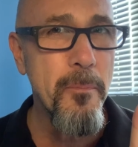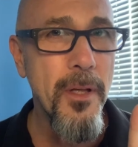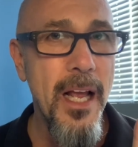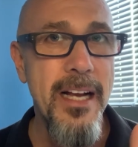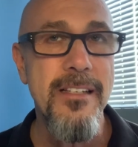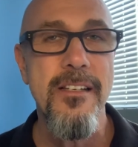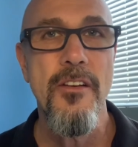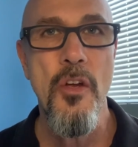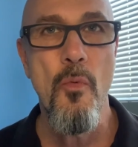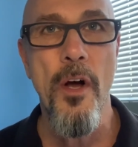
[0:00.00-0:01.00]
place
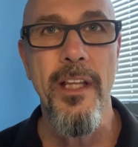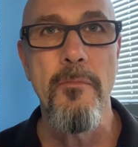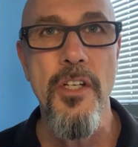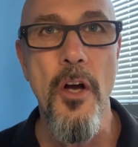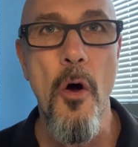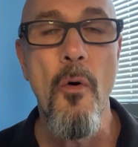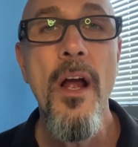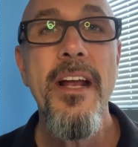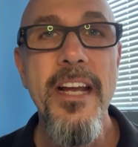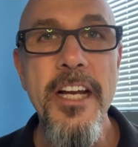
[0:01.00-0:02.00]
you want them to go
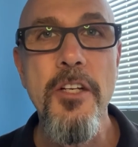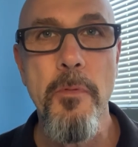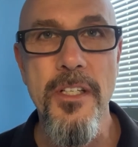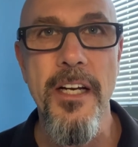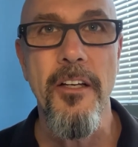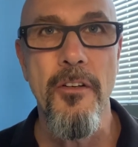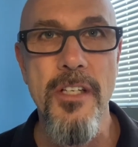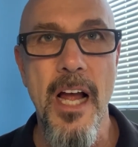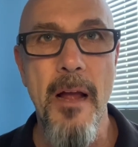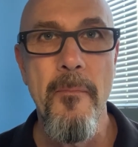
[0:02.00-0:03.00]
each particular
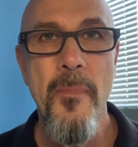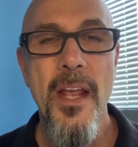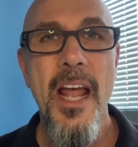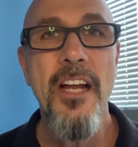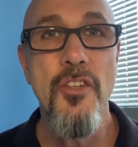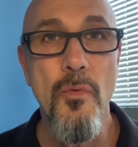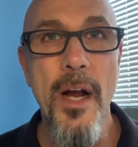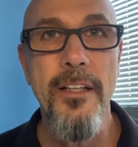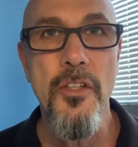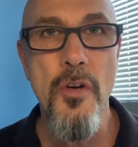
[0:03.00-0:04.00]
time and
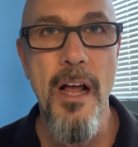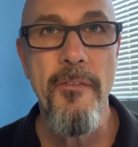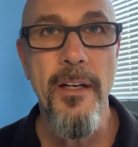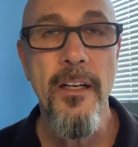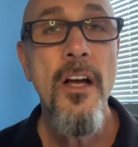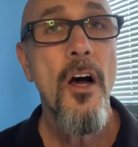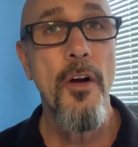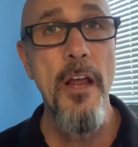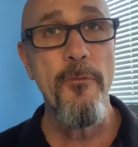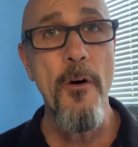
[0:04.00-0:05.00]
direct the traffic.
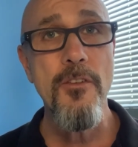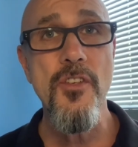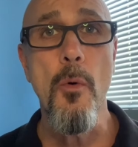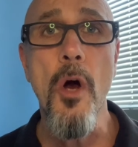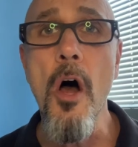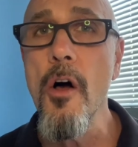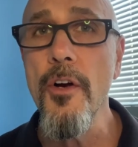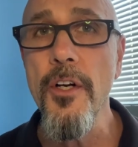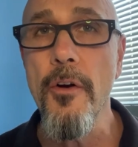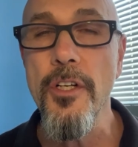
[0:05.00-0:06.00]
Okay, folks, so we're all
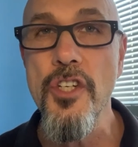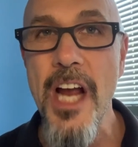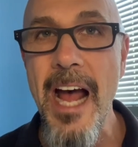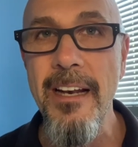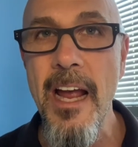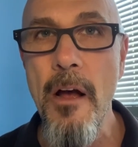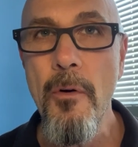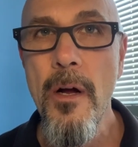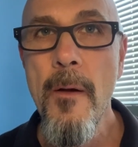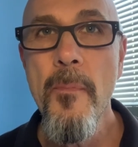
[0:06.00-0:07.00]
going to go to chat
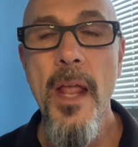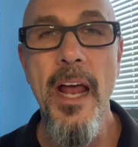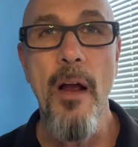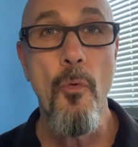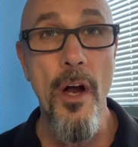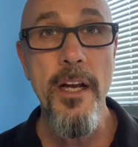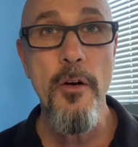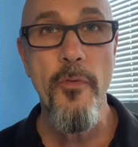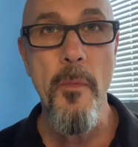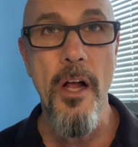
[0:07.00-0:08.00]
now and I want to hear
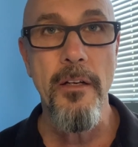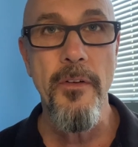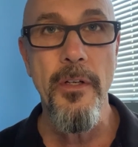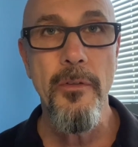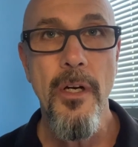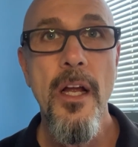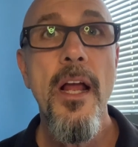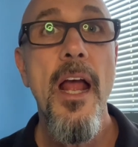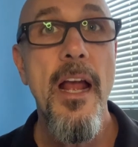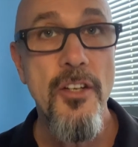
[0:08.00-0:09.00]
from all of you,
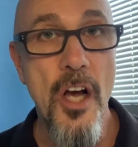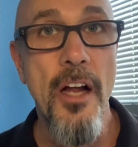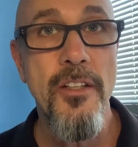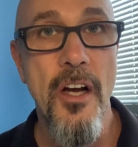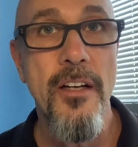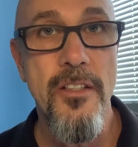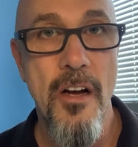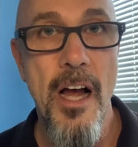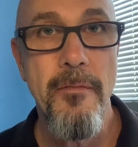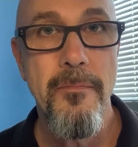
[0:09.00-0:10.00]

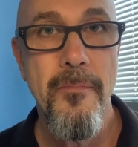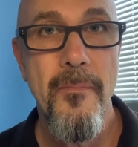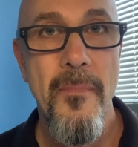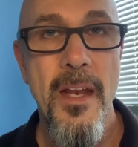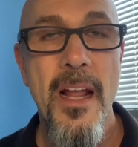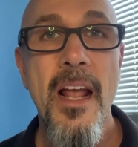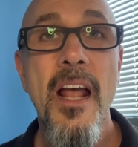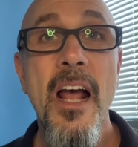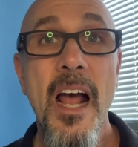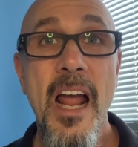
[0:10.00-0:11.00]

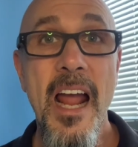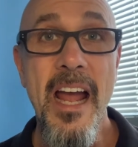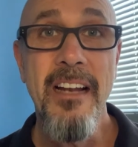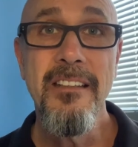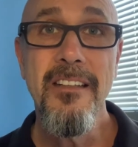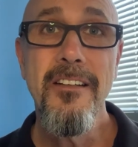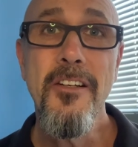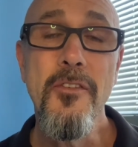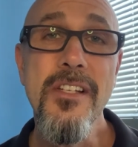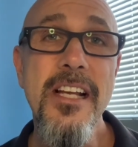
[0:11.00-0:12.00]
And
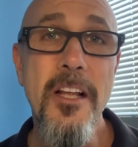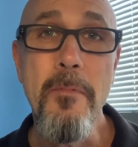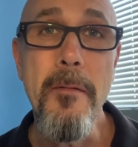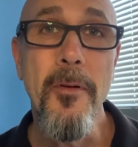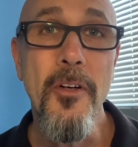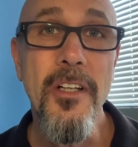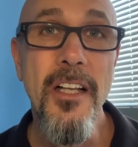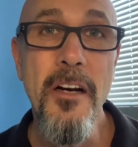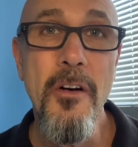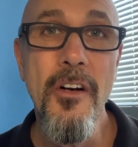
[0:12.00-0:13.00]
you'll see that people are
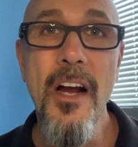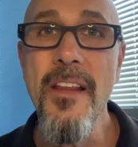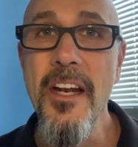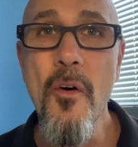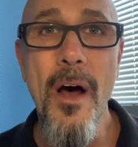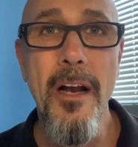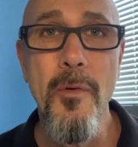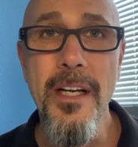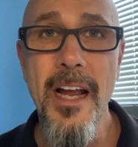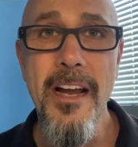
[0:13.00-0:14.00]
clearer and they know how to
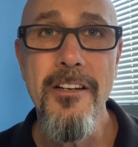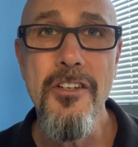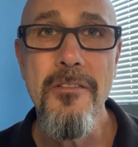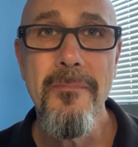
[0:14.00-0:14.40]
engage.